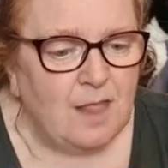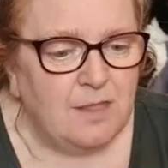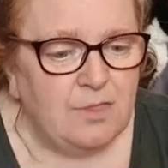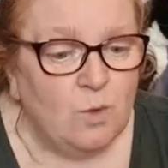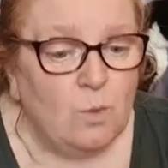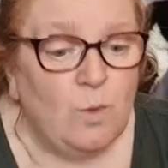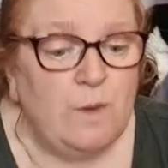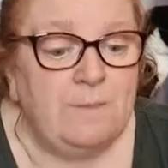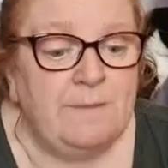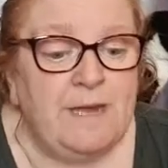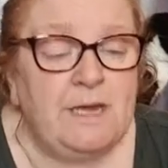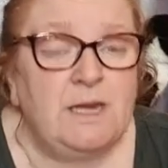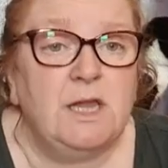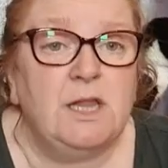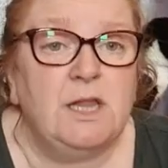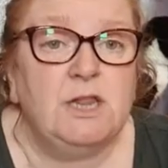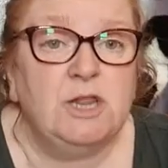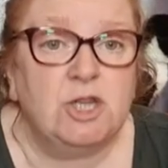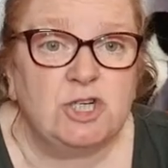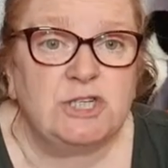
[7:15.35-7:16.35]
The women
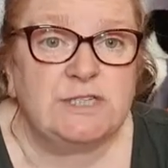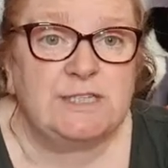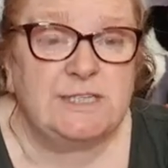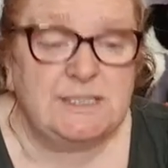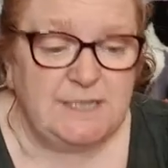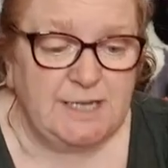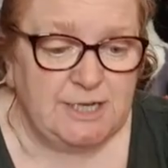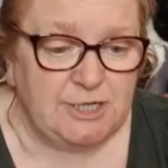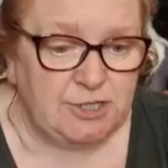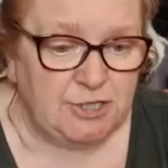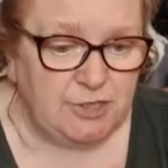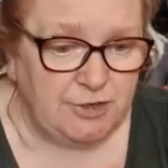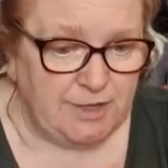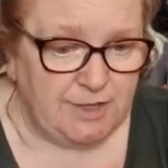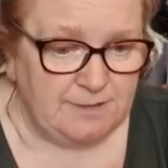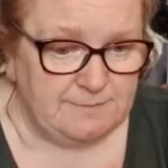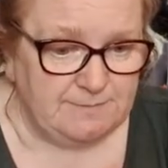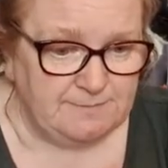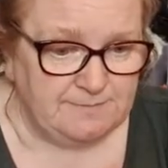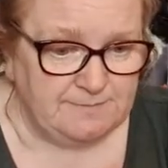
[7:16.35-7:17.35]
looked at each
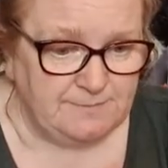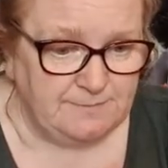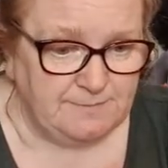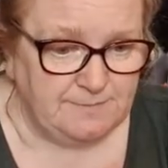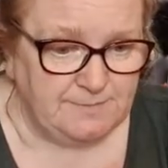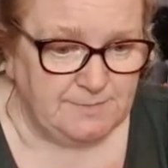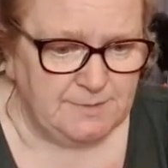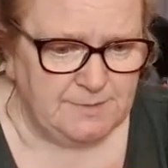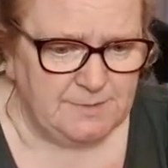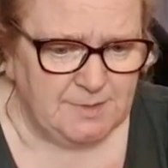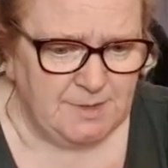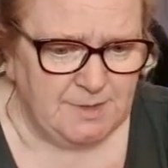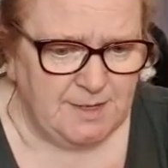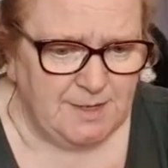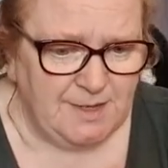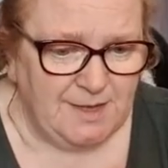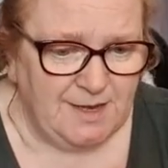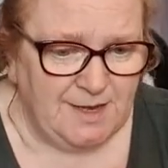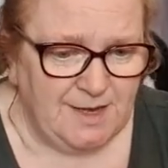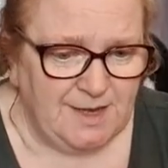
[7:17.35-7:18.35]
other.
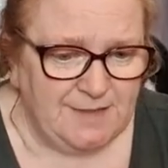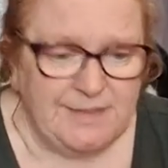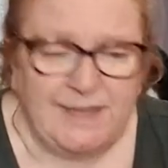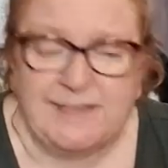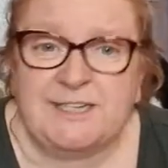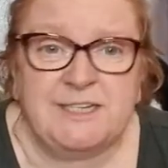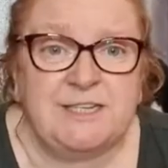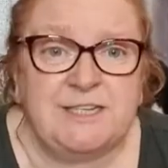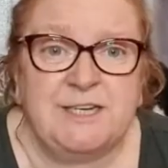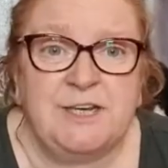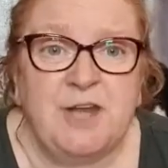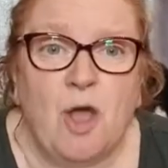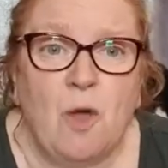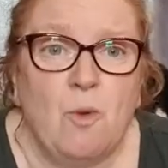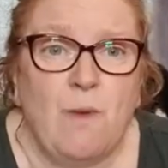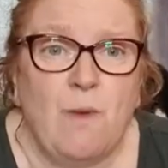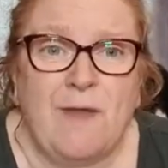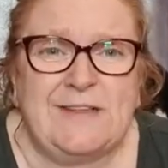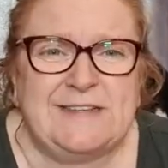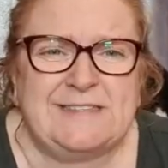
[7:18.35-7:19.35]
They didn't know
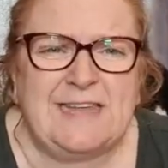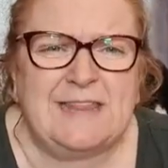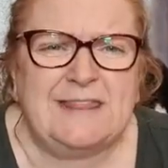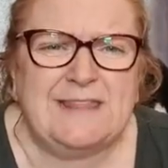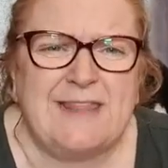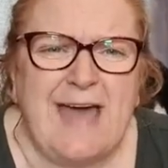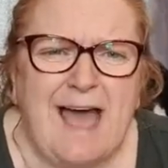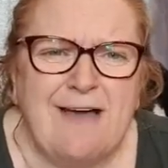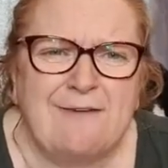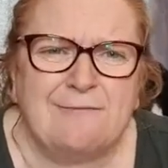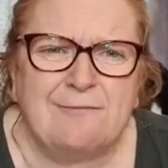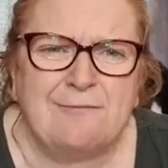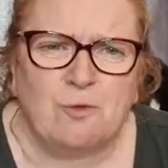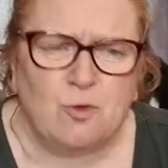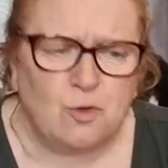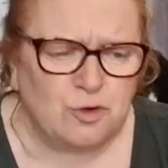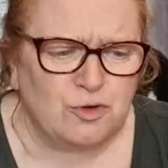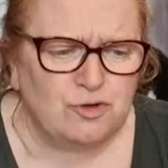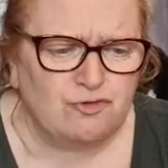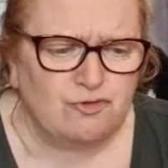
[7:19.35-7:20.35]
whether to laugh
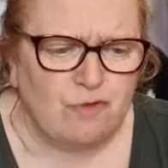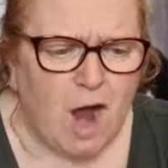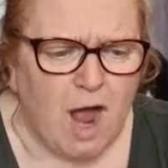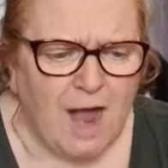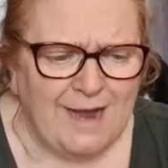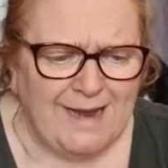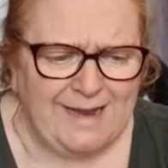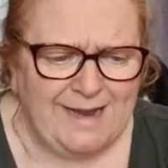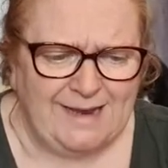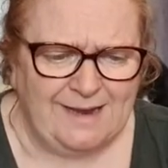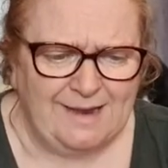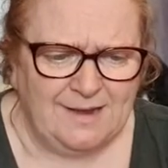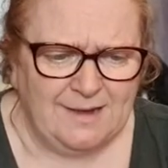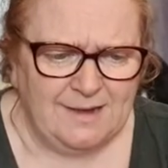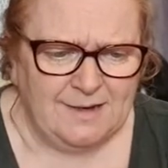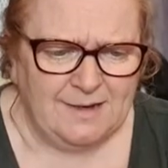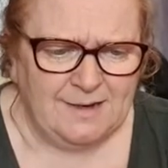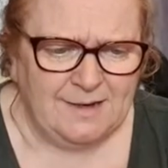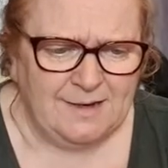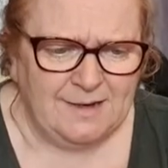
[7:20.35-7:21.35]
or cry.
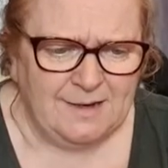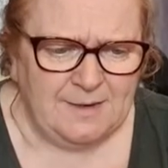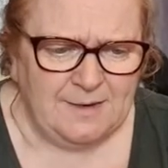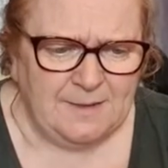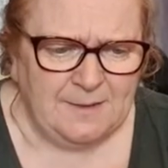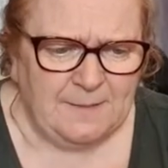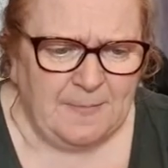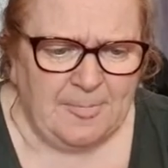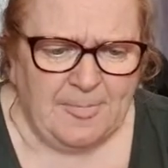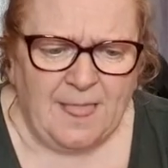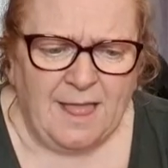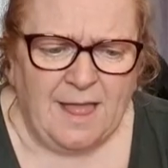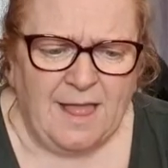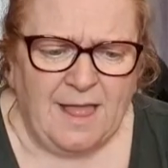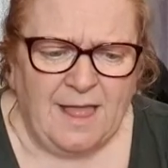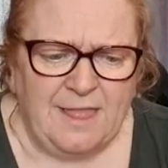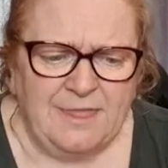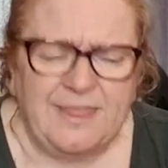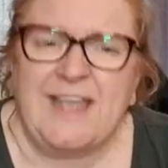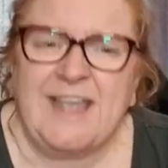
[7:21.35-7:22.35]

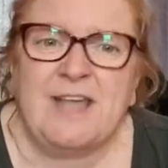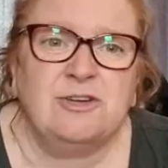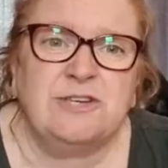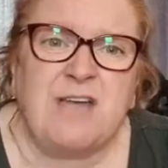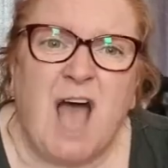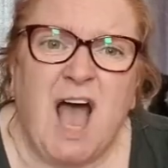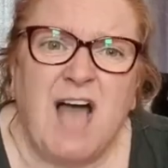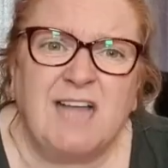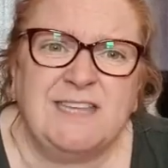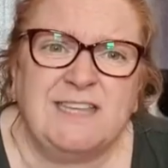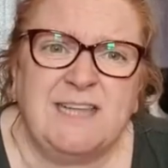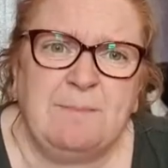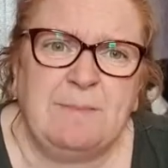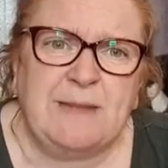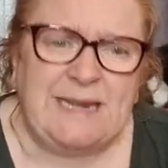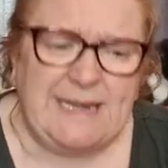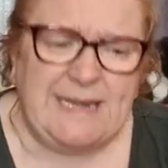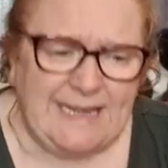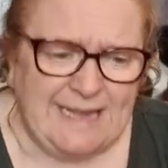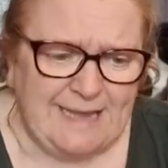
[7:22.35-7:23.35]
They could hardly
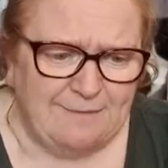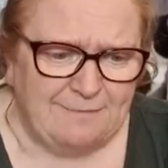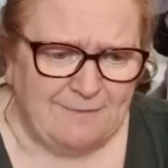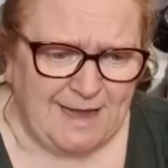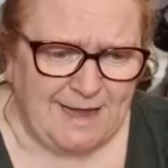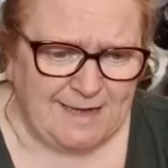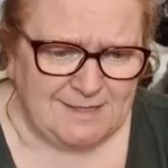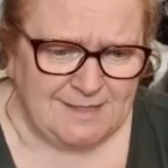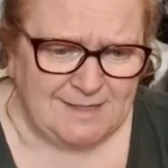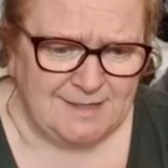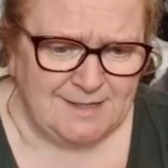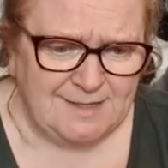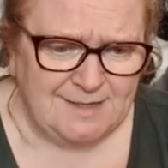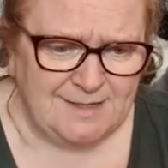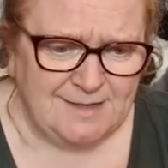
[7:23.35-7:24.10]
believe it.